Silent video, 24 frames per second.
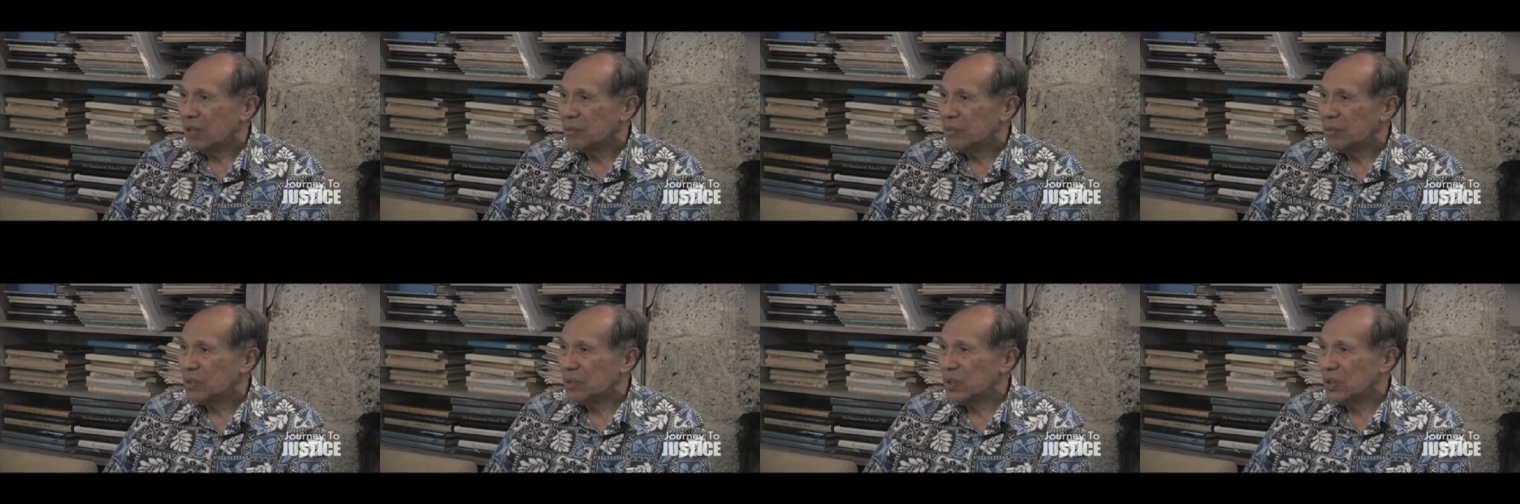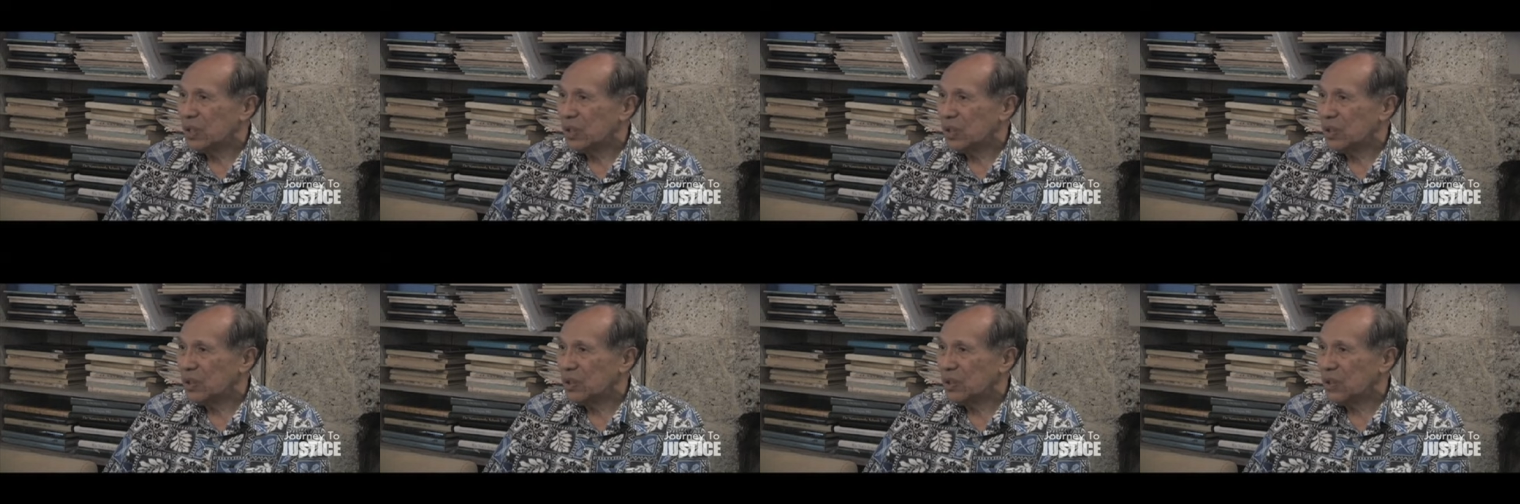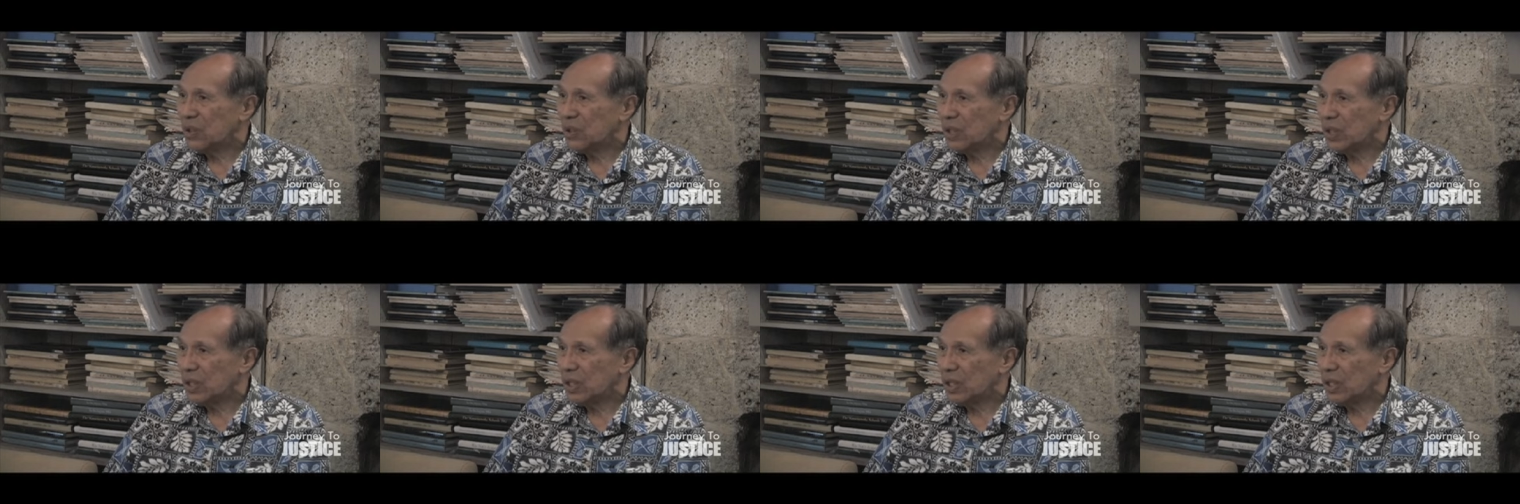but the
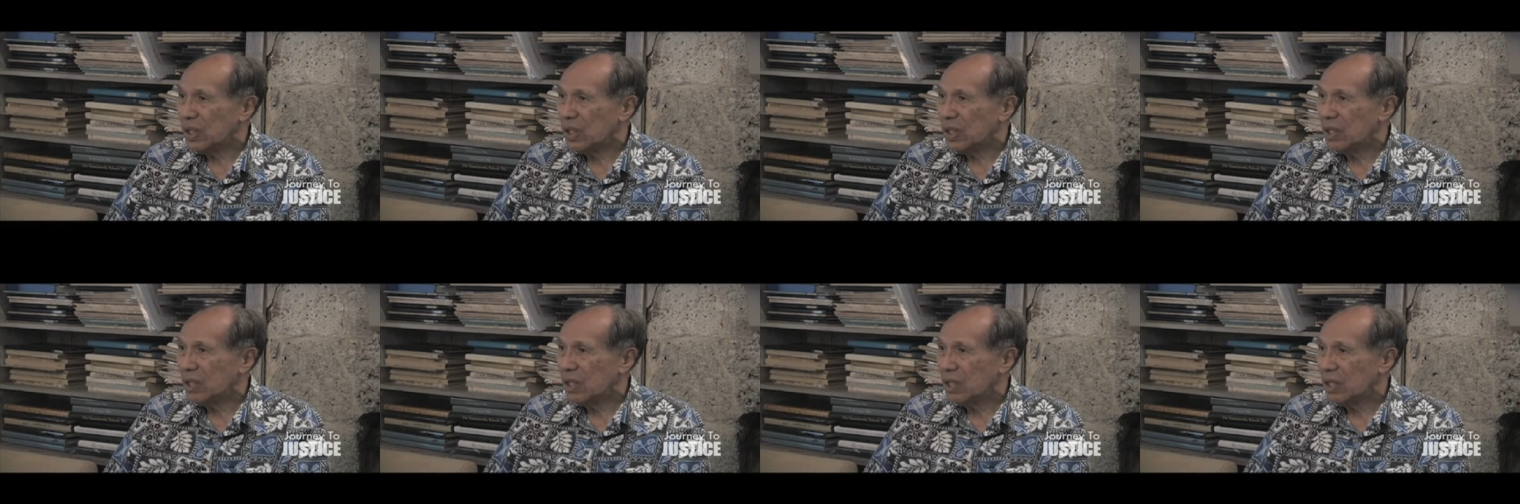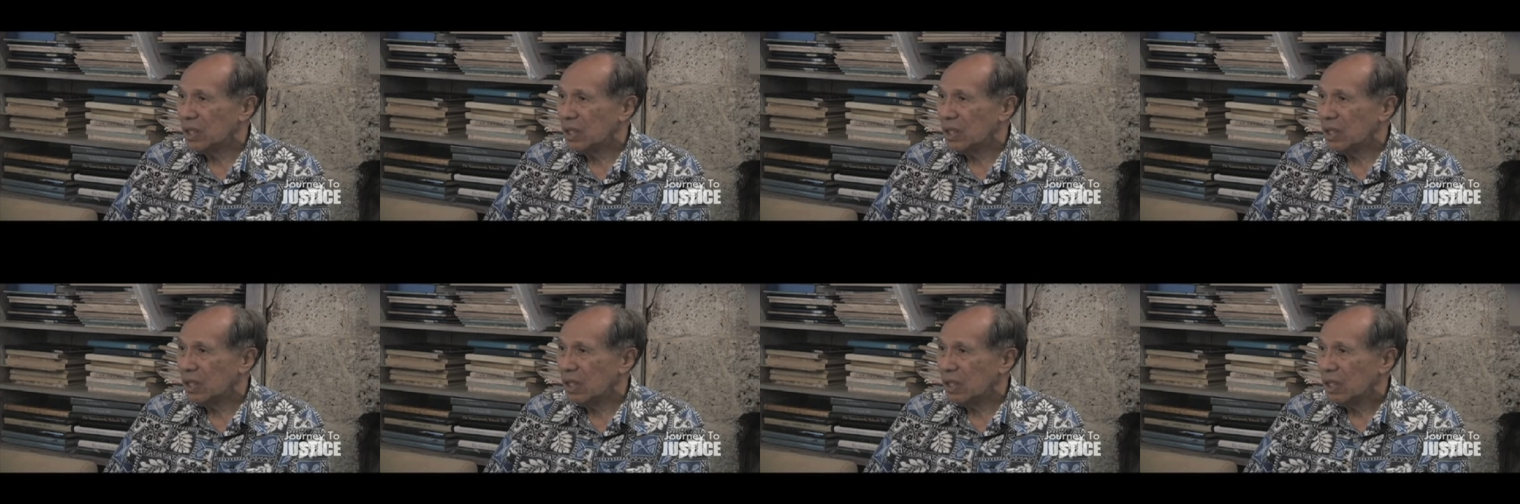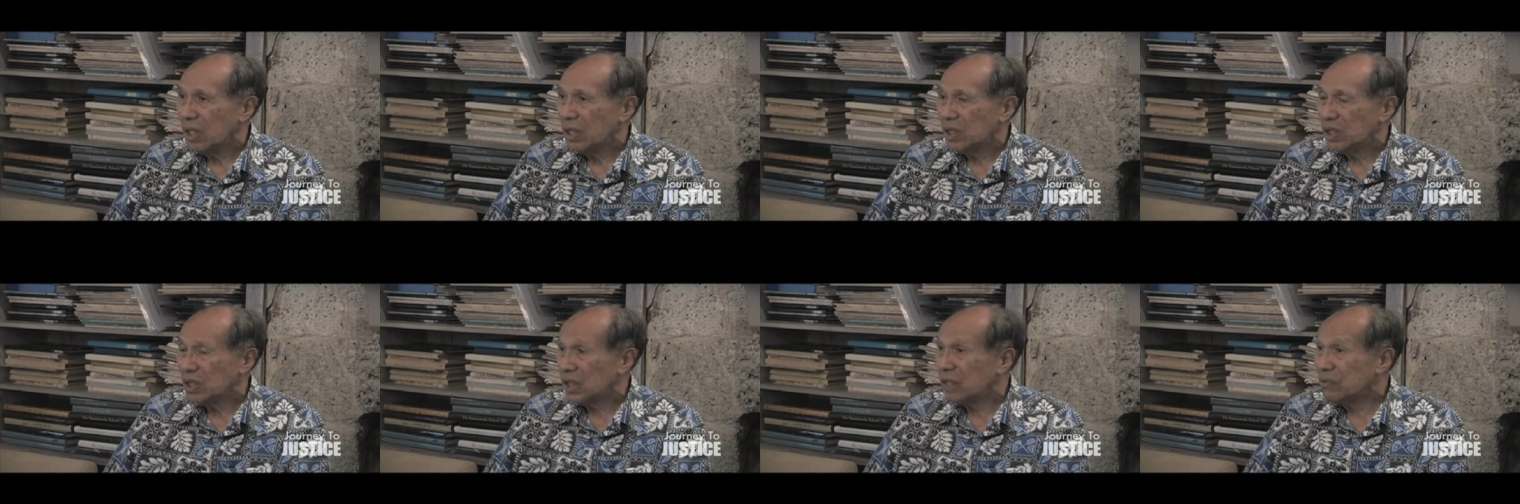Hawaiian
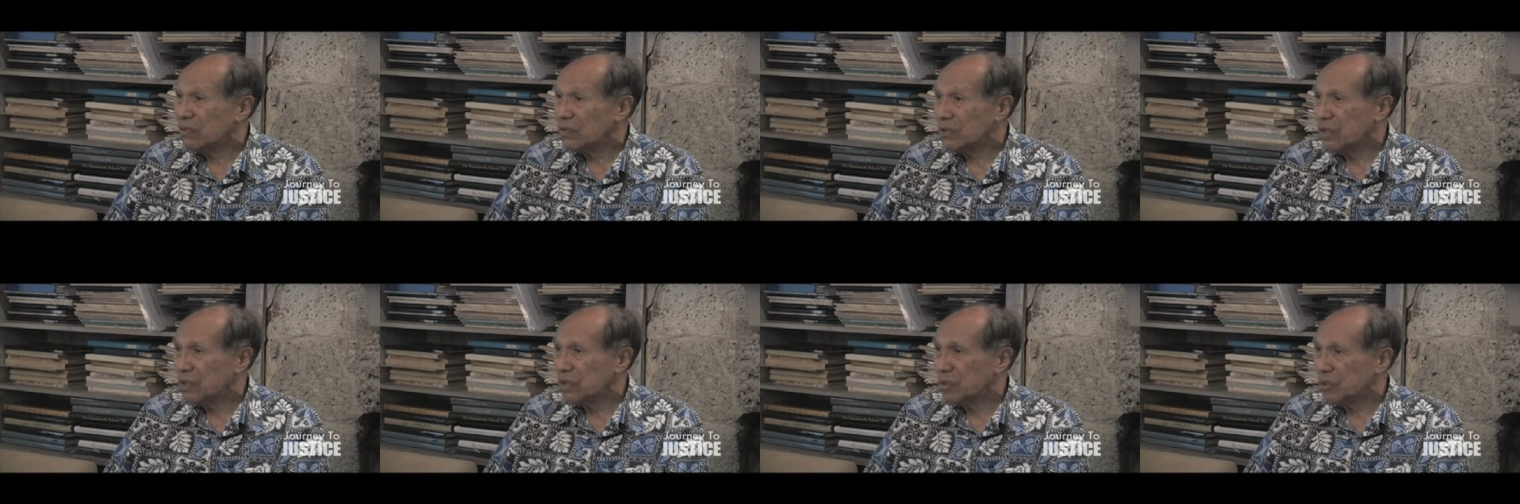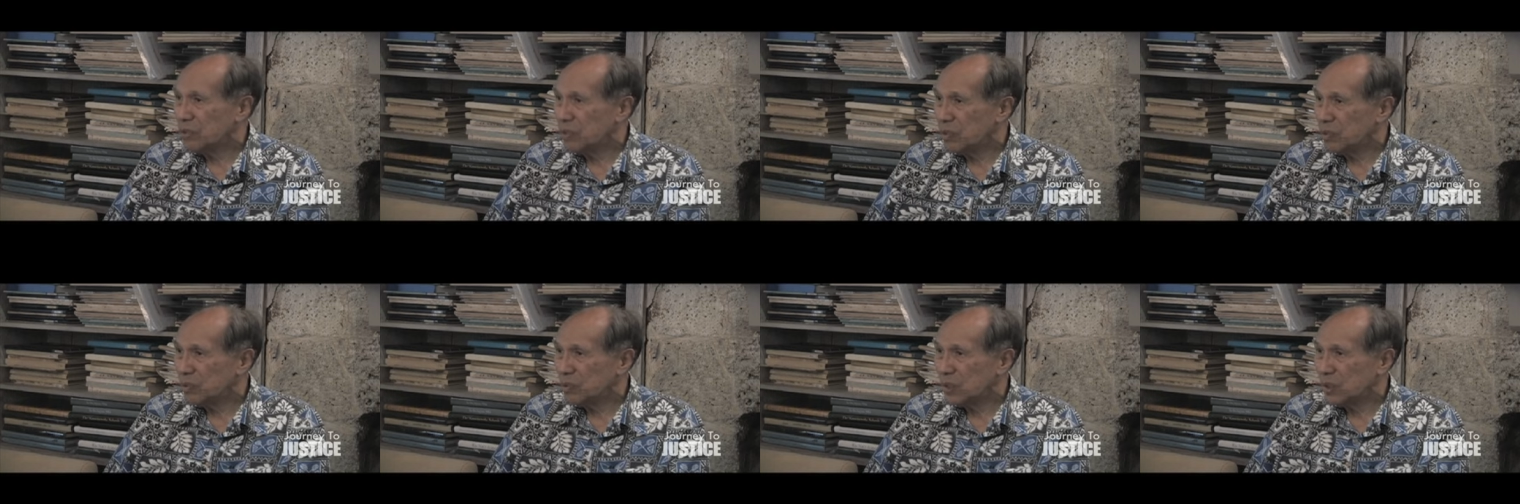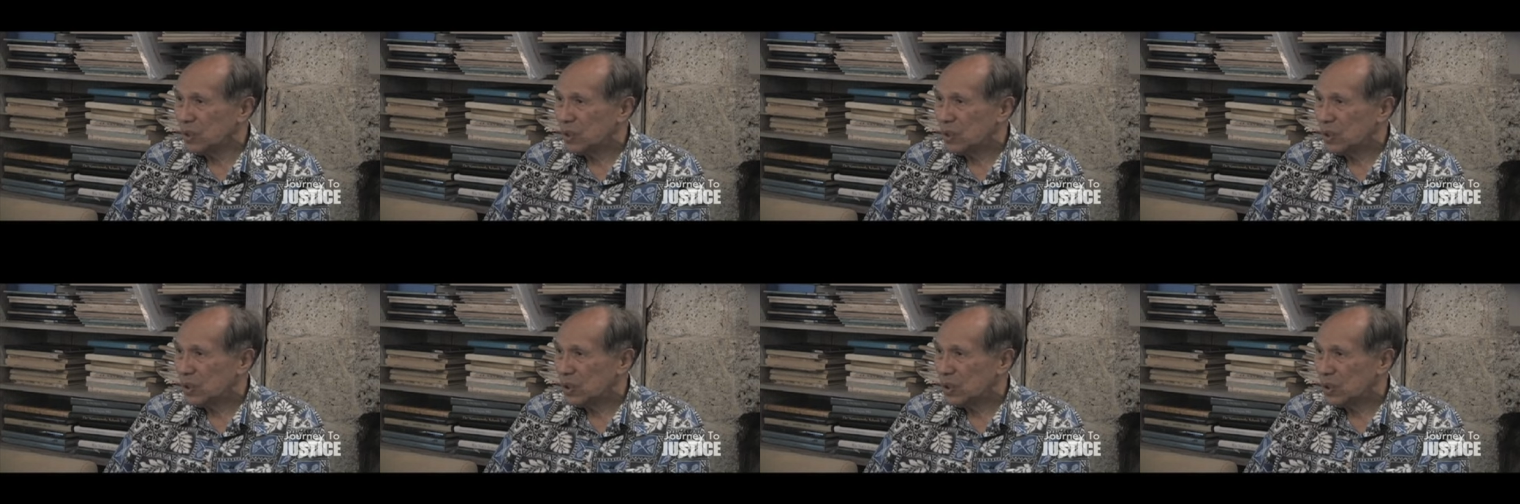sovereignty movement